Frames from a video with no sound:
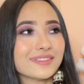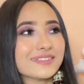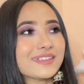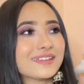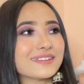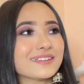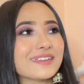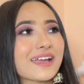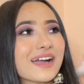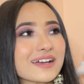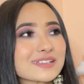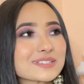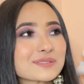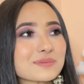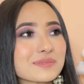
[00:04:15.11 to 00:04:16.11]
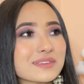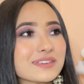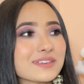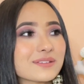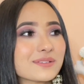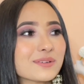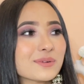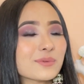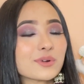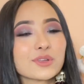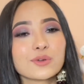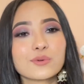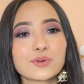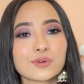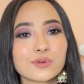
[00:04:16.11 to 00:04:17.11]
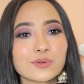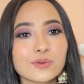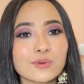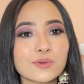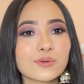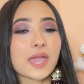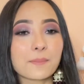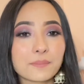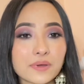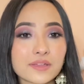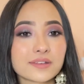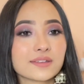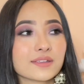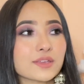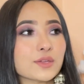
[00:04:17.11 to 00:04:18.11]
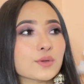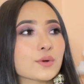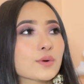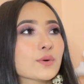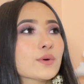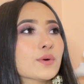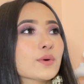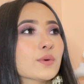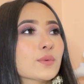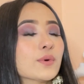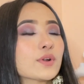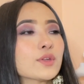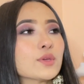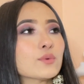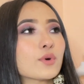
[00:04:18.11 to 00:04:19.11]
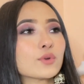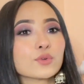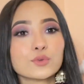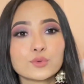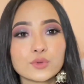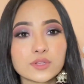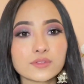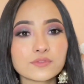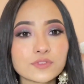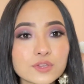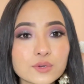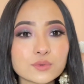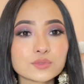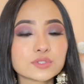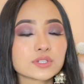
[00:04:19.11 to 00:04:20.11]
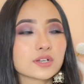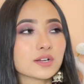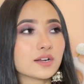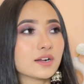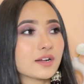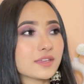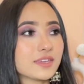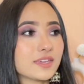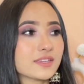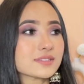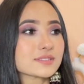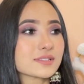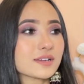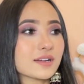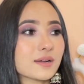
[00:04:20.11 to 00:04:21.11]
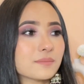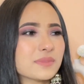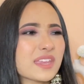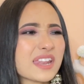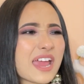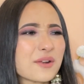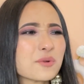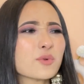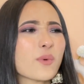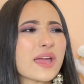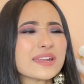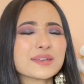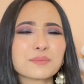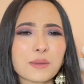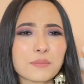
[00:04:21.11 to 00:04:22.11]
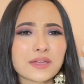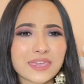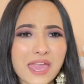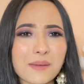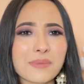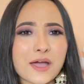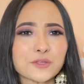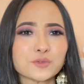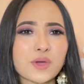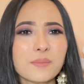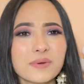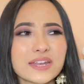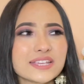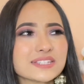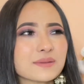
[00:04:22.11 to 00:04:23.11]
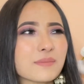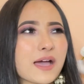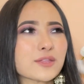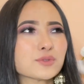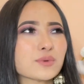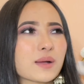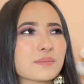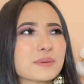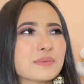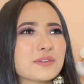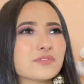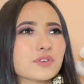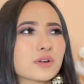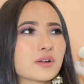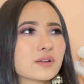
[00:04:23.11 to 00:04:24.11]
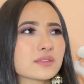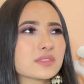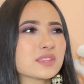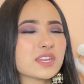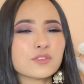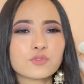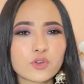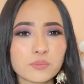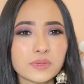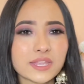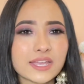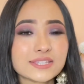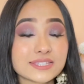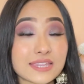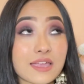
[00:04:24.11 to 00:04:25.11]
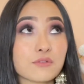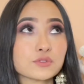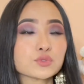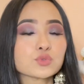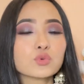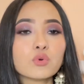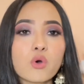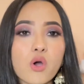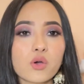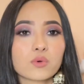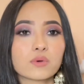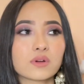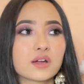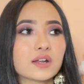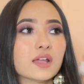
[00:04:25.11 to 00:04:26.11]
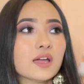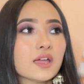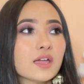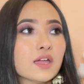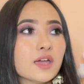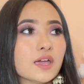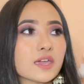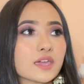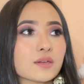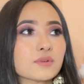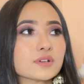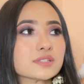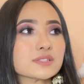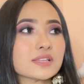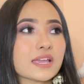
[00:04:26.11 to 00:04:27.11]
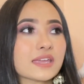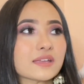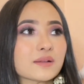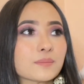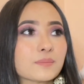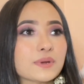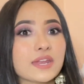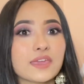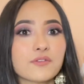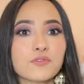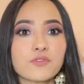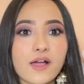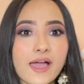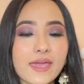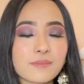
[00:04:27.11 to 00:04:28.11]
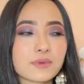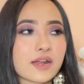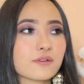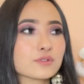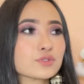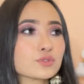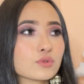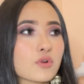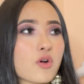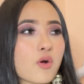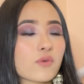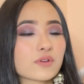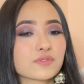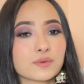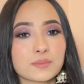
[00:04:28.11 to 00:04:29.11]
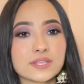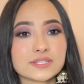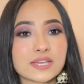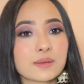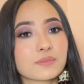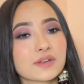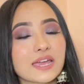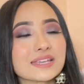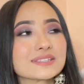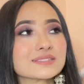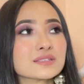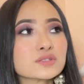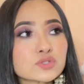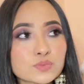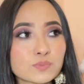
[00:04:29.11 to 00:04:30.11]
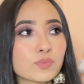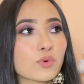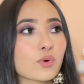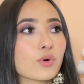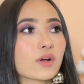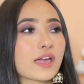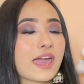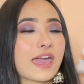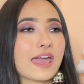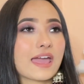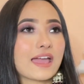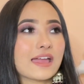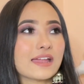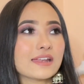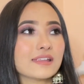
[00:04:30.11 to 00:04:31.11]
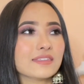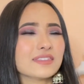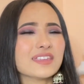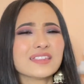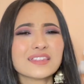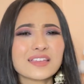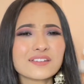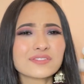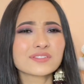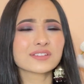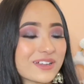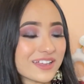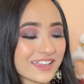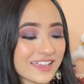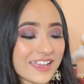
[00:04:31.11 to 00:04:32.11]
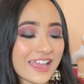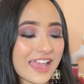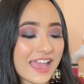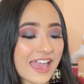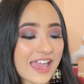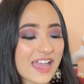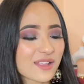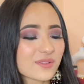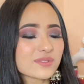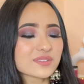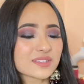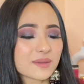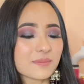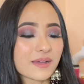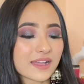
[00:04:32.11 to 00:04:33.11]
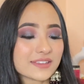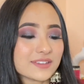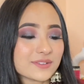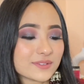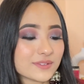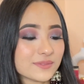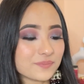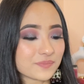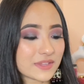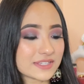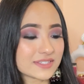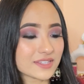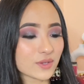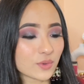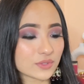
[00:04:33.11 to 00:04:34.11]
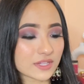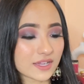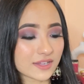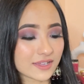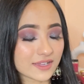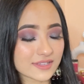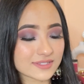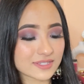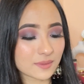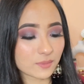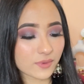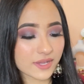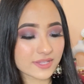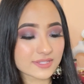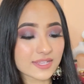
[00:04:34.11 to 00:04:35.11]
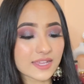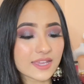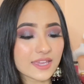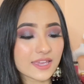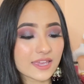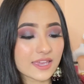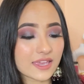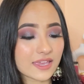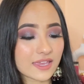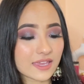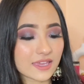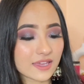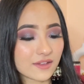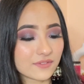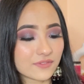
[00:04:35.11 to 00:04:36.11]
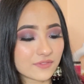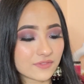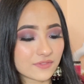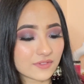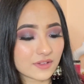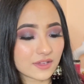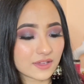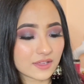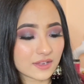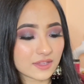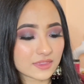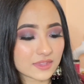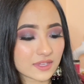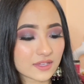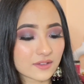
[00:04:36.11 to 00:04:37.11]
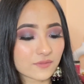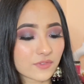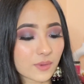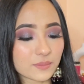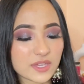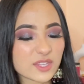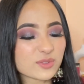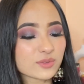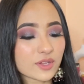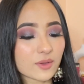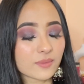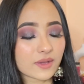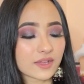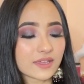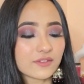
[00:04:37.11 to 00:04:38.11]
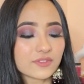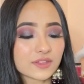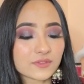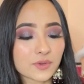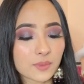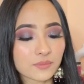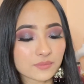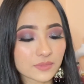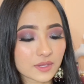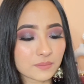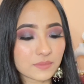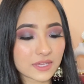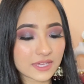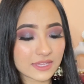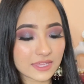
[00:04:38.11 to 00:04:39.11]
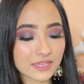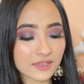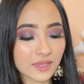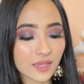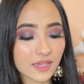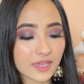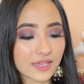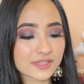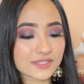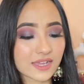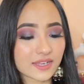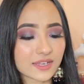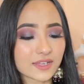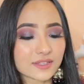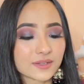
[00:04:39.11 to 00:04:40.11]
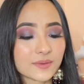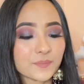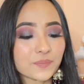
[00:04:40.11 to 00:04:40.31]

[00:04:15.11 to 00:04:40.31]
Then he asked me, you know, "What do you want to do? Kya kar rahe ho? What do you want to do in future? Ye sab." Then I don't quite remember kya baat hua, par aise baat hua, maybe for 3-4 minutes, and I was so awkward. He was like pretty fine, but I was so awkward from inside. But I still spoke and then left. And uske baad, you know, aise hota gaya step wise. Everything for me to never, everything from the beginning excited.